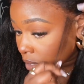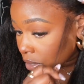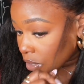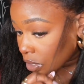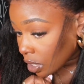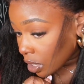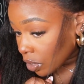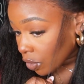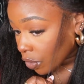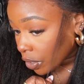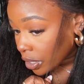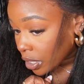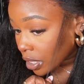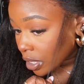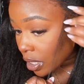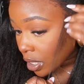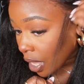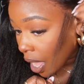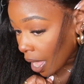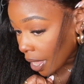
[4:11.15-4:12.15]
just for
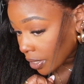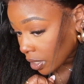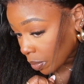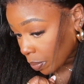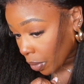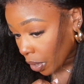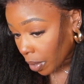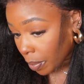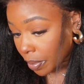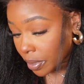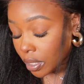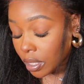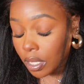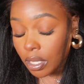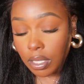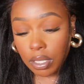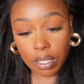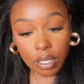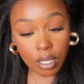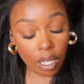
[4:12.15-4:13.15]
disguising
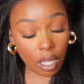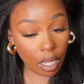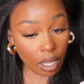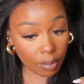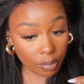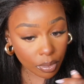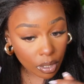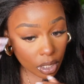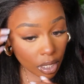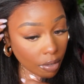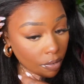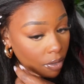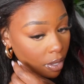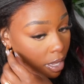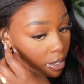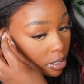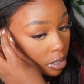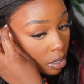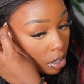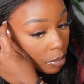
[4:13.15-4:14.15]
purposes, to give you
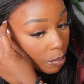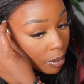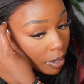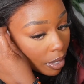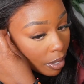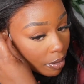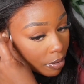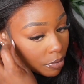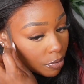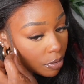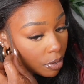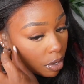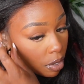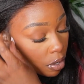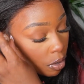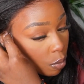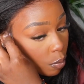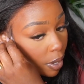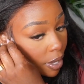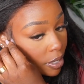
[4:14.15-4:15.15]
guys a little bit of
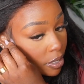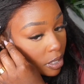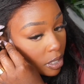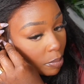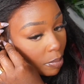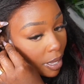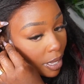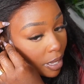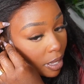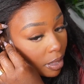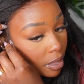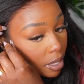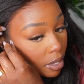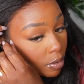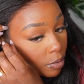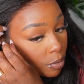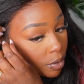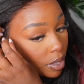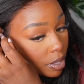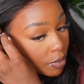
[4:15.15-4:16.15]
ways to make it look
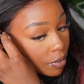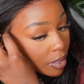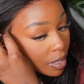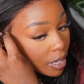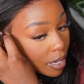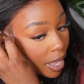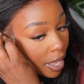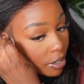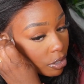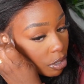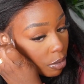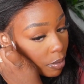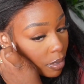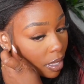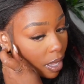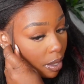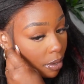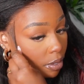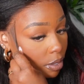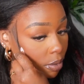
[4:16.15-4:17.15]
really, really natural
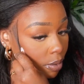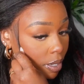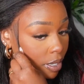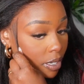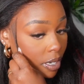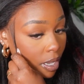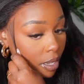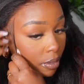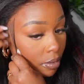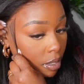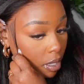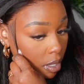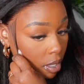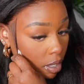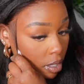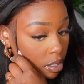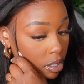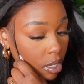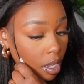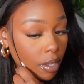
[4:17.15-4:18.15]
without gluing it down.
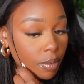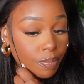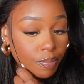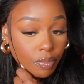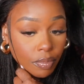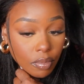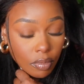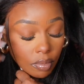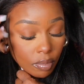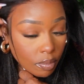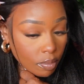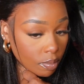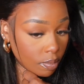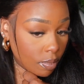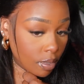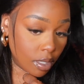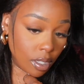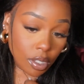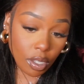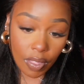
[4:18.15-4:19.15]
So
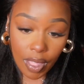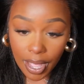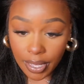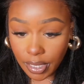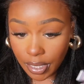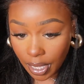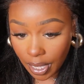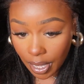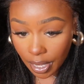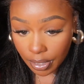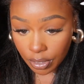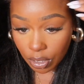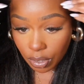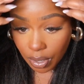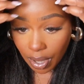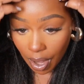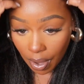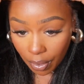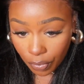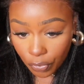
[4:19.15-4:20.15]
that's it. So
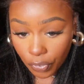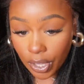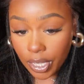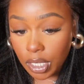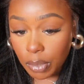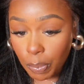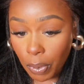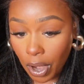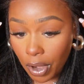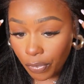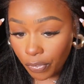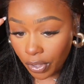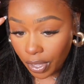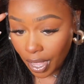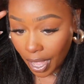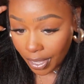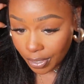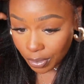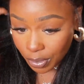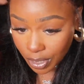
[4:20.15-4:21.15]
now it fits perfect,
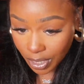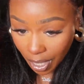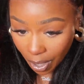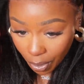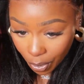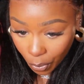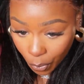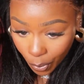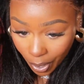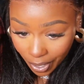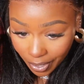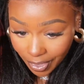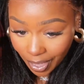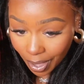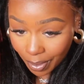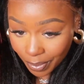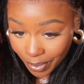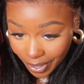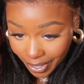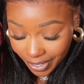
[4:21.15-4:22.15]
guys. You see how quick
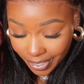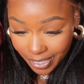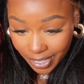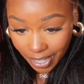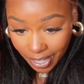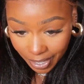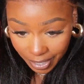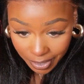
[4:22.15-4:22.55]
that was?